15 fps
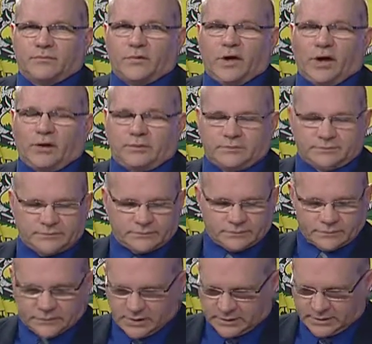No.
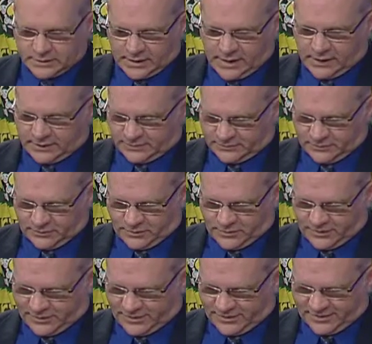Yeah.
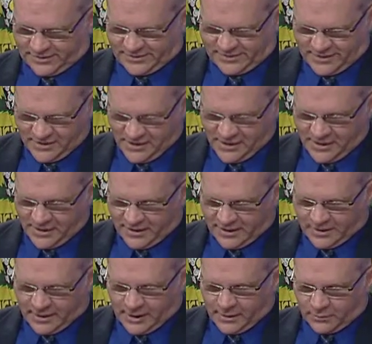
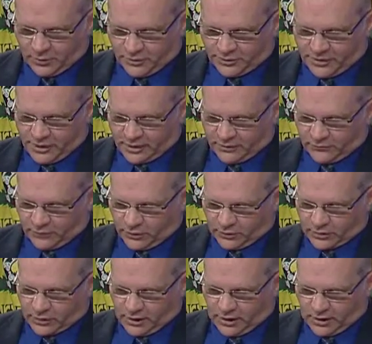yeah. Well, thank you for
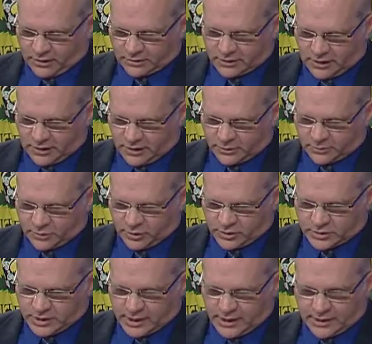the call, caller.
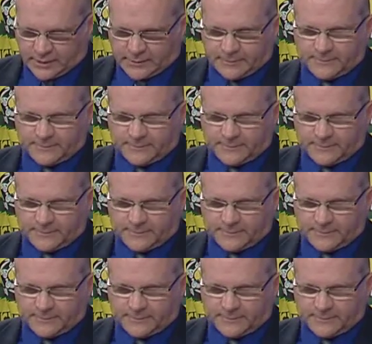Appreciate it.